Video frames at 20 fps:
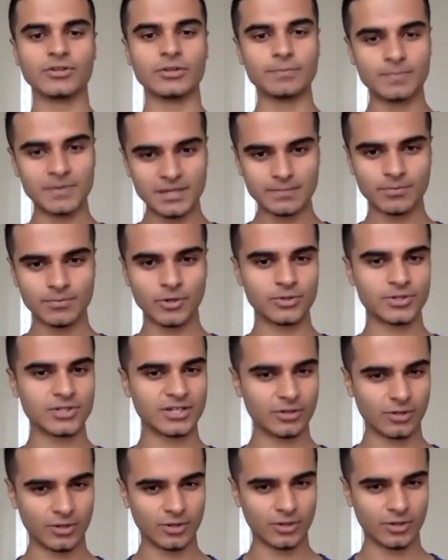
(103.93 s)
pea protein
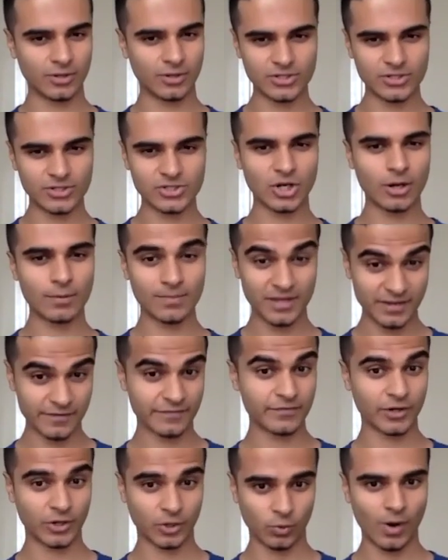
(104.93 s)
on top if
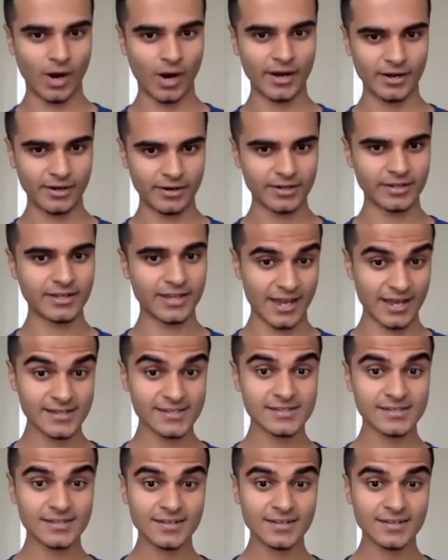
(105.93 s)
required. Yes.